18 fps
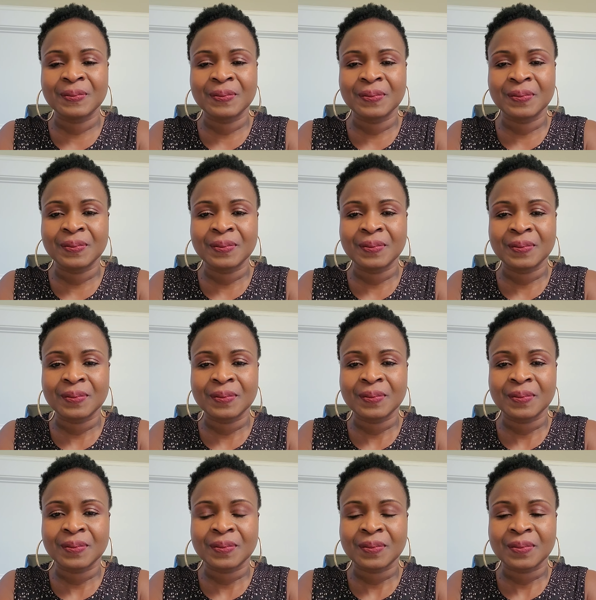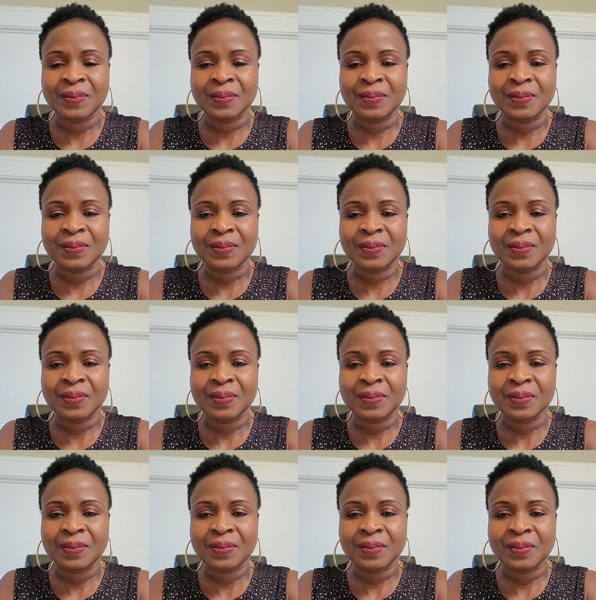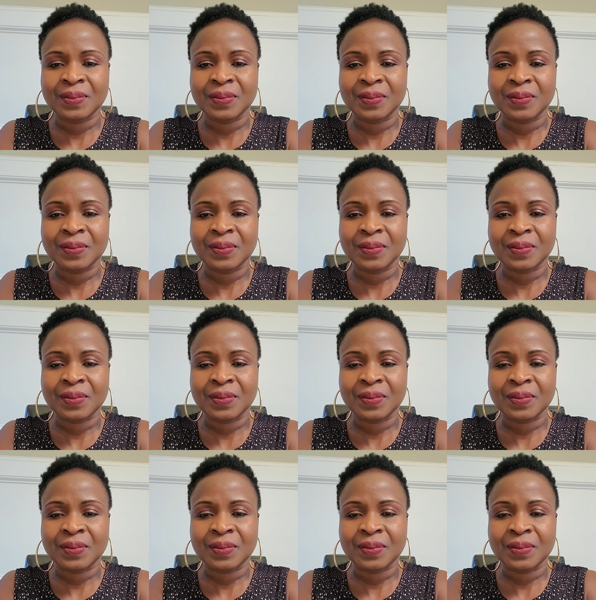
[no speech]